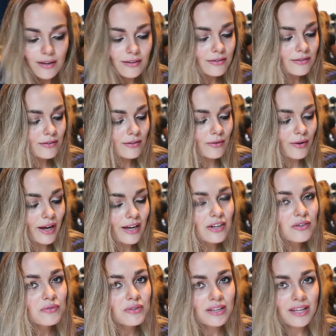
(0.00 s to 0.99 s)
So I
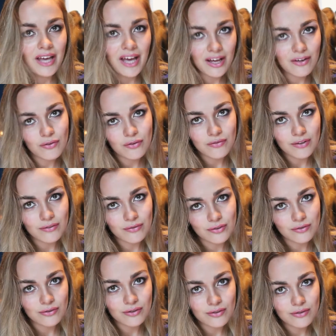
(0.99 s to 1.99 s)
don't really have a
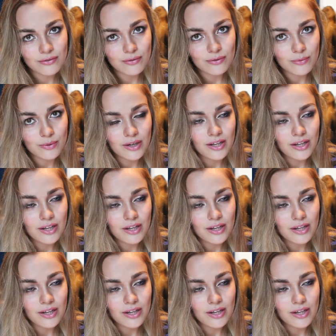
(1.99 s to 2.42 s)
favorite drugstore one.